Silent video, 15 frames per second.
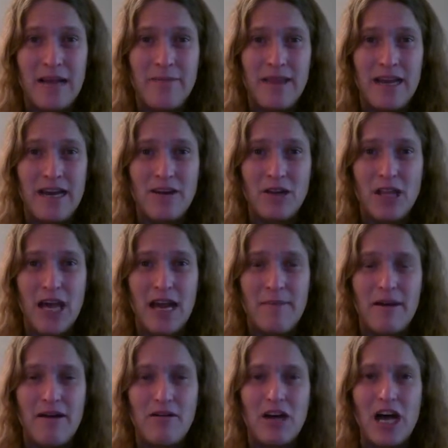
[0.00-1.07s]
They hear a lot
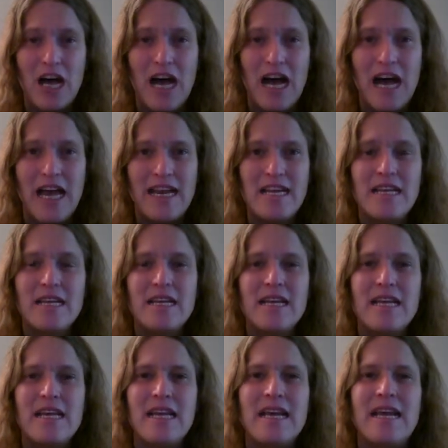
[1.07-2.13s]
about God,
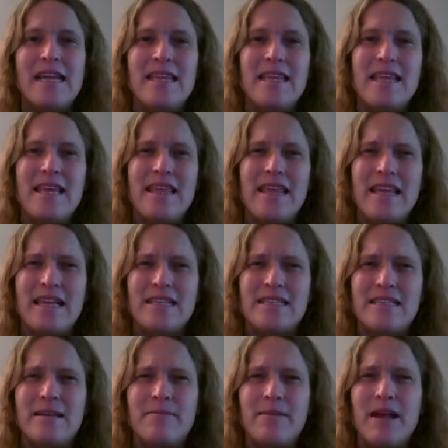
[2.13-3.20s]
and then they think it's
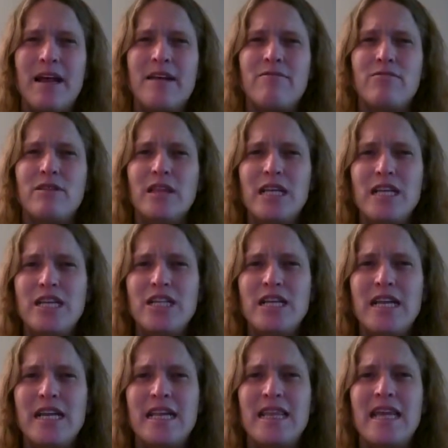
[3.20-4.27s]
some kind of
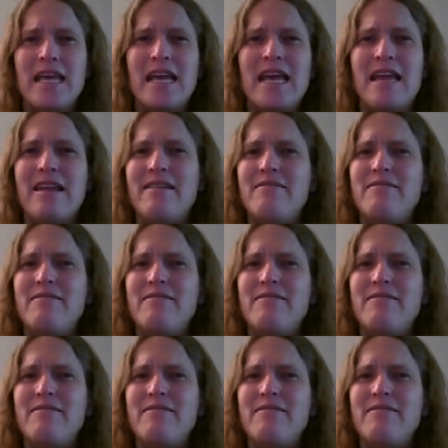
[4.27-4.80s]
religion, and they get